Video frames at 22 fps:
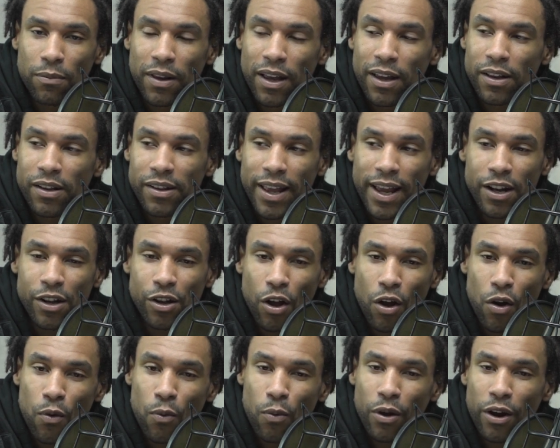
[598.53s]
They
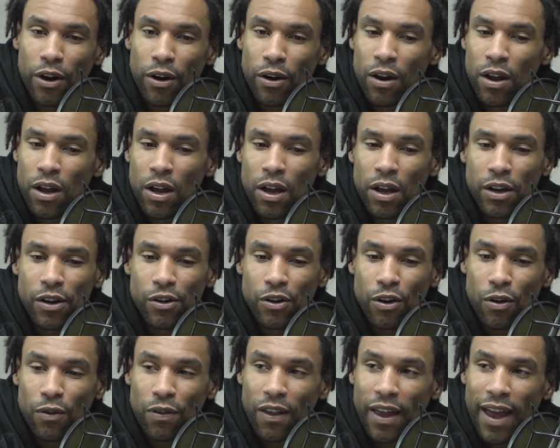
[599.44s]
know where,
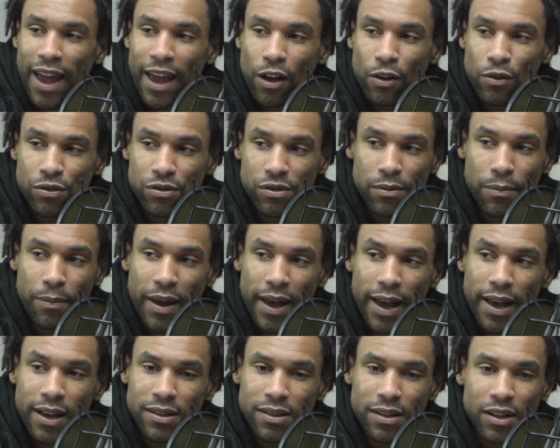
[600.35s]
the angles to
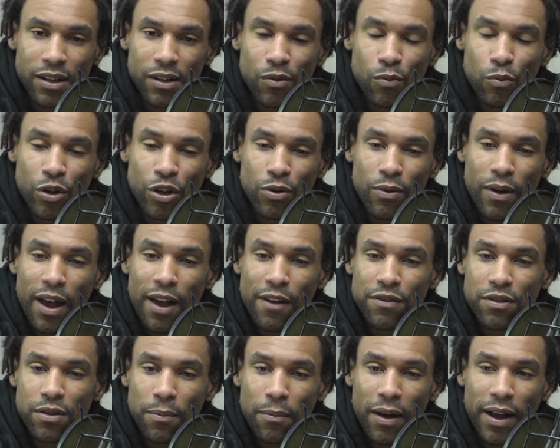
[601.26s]
pass. And when you have
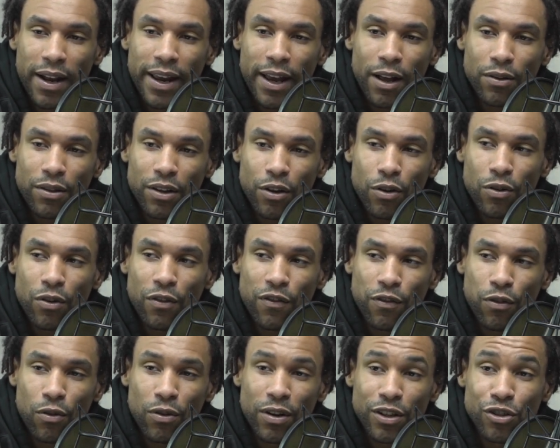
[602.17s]
somebody out there on the floor